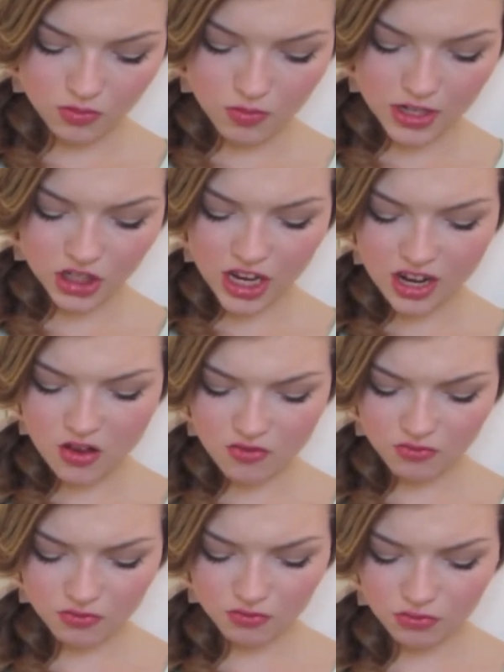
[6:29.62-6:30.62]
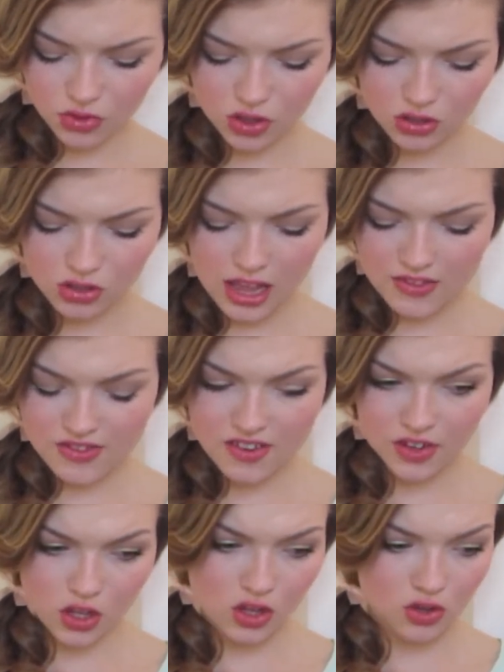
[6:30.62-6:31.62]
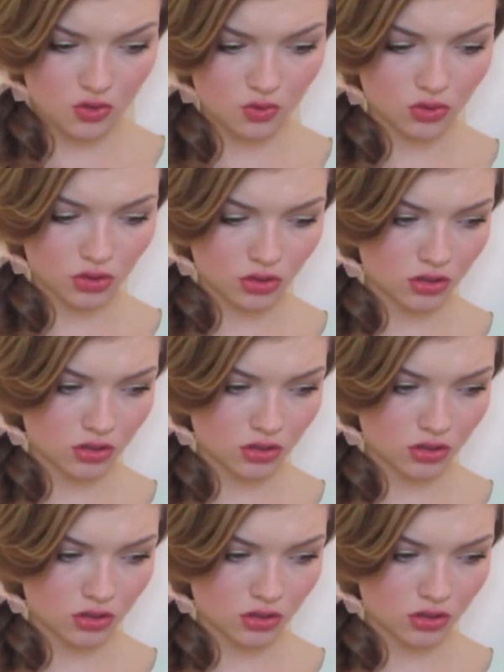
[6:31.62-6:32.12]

Which I don't, I've never used.